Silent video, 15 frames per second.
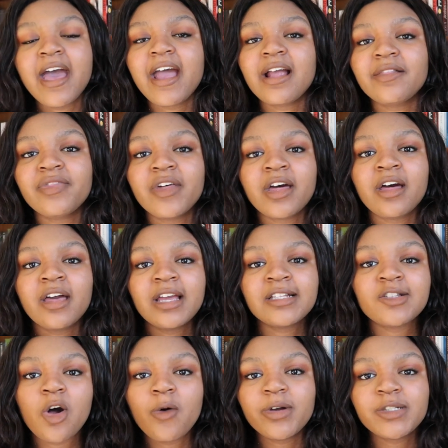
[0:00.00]
and the
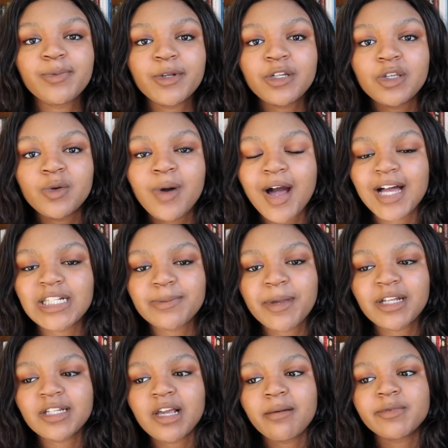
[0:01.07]
"it's always been you"
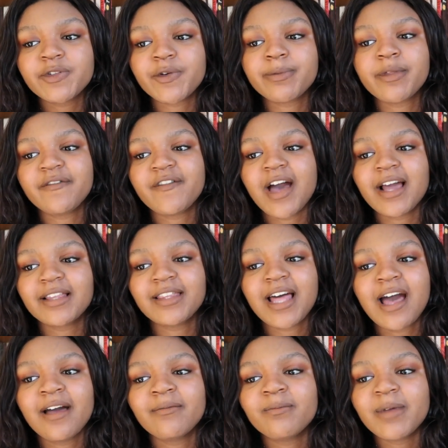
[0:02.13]
aspect comes from the fact
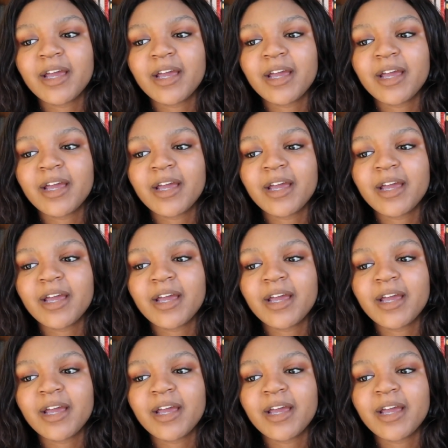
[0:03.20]
that